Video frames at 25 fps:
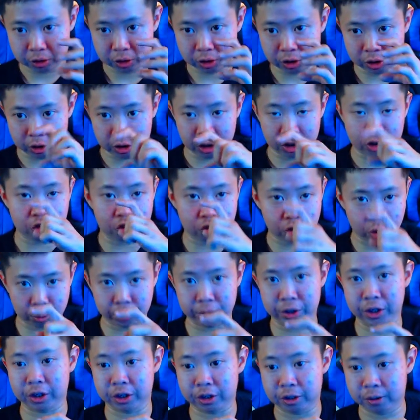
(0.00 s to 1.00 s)
you're gonna show
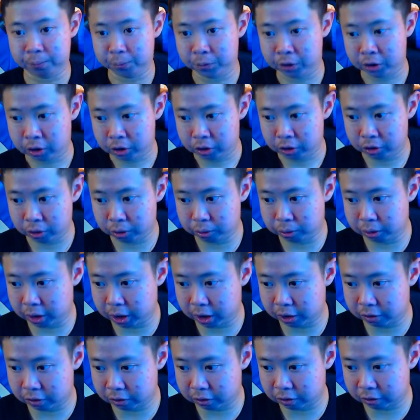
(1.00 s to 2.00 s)
here so you
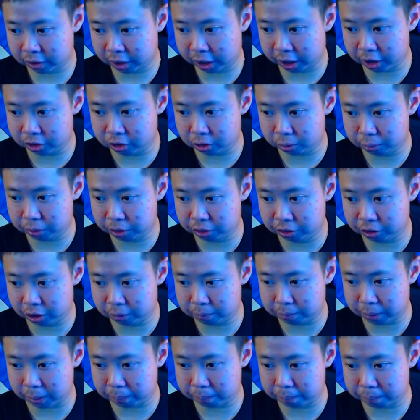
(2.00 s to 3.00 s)
can just test your widget
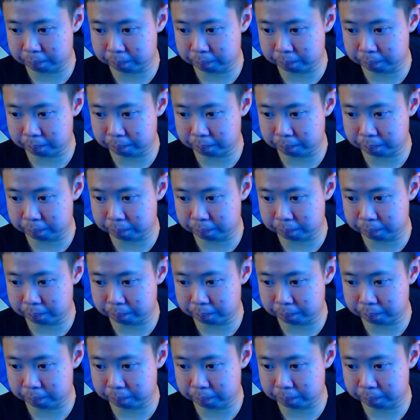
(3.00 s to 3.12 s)
by